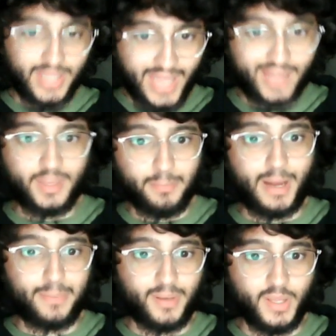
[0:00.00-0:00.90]
He had
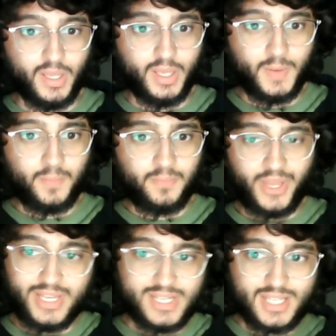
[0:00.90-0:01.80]
Mbappe.
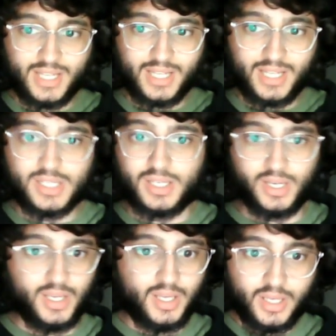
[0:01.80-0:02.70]
And he said,
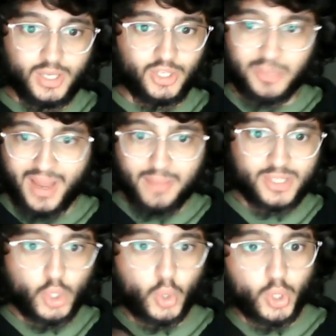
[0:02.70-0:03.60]
listen, you
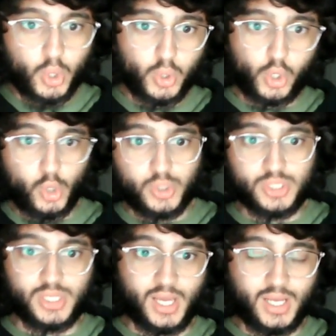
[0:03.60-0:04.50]
might be scoring all the
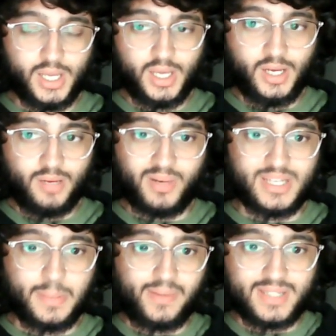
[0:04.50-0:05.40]
goals, yeah, but
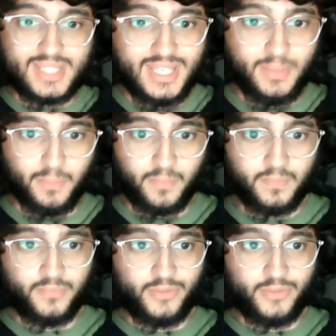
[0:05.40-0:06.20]
it's about the team.